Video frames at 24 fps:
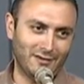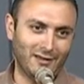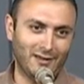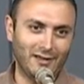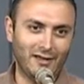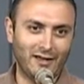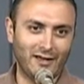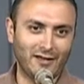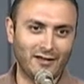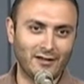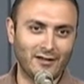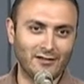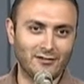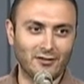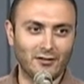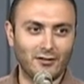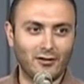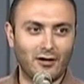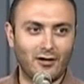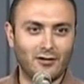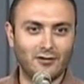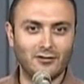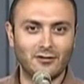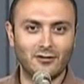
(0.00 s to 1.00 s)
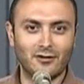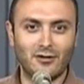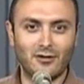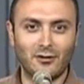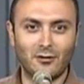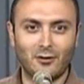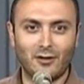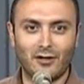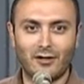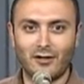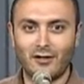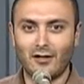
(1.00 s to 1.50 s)
And as a doctor, you
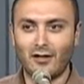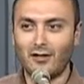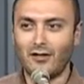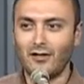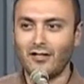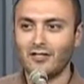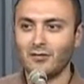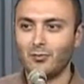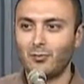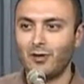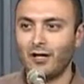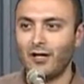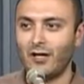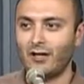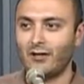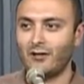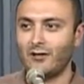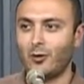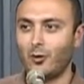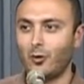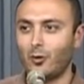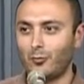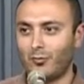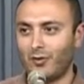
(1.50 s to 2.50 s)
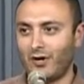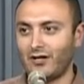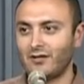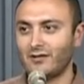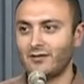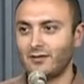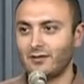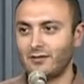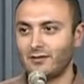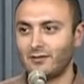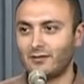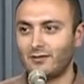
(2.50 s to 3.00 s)
know, and explain the whole
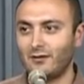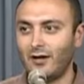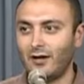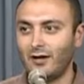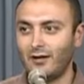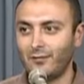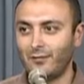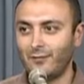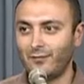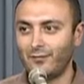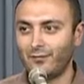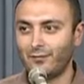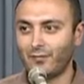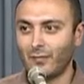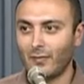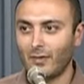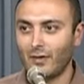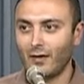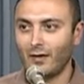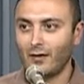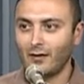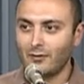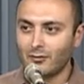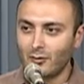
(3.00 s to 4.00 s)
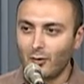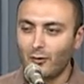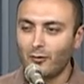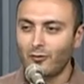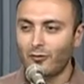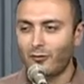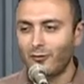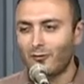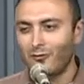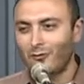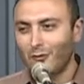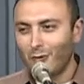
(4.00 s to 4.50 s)
process, right? So,
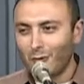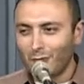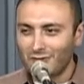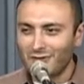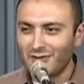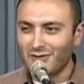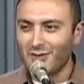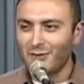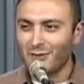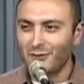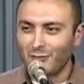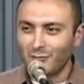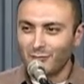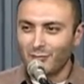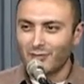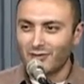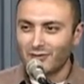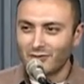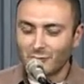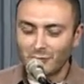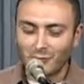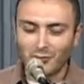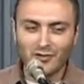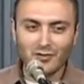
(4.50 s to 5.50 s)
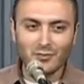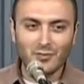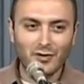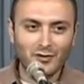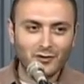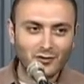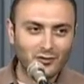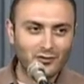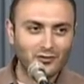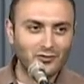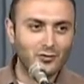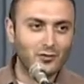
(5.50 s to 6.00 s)
of course, you know, the person will respect
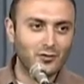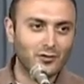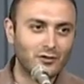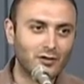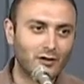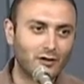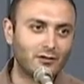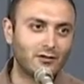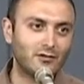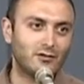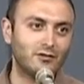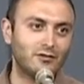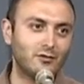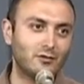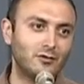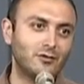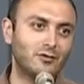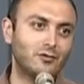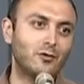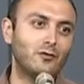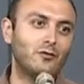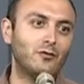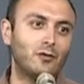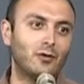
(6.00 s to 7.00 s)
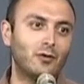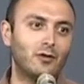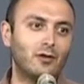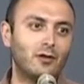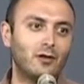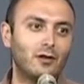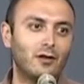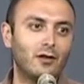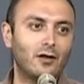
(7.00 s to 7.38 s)
you because you're a doctor and so on and so forth.